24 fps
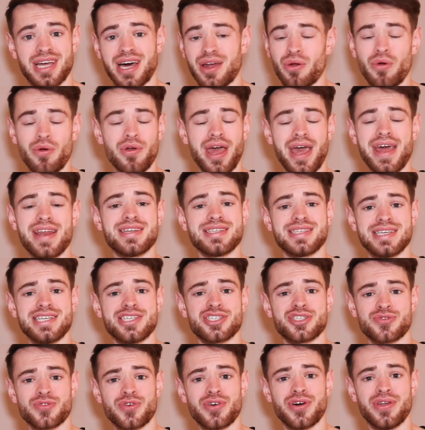I don't end
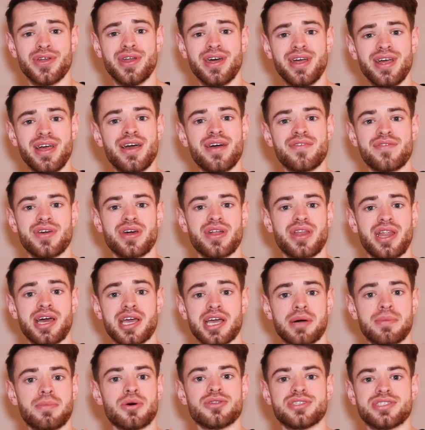each run feeling
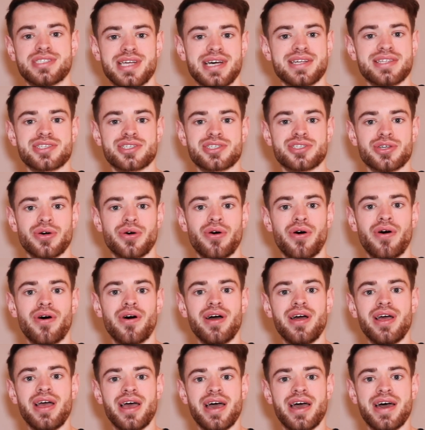like I'm on death's door
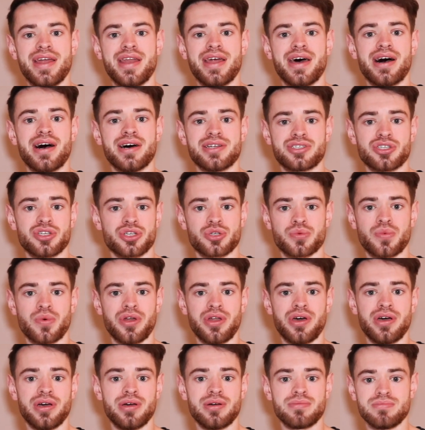and I just want
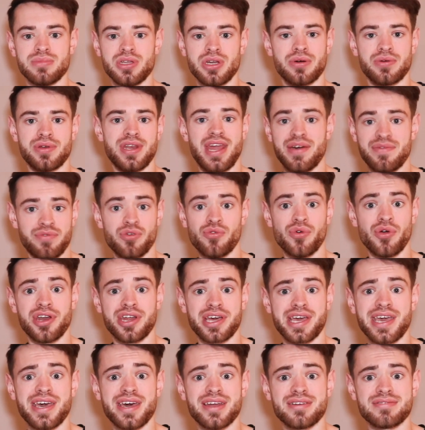to, never run
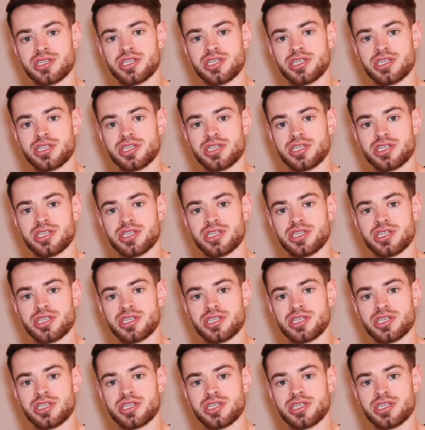again.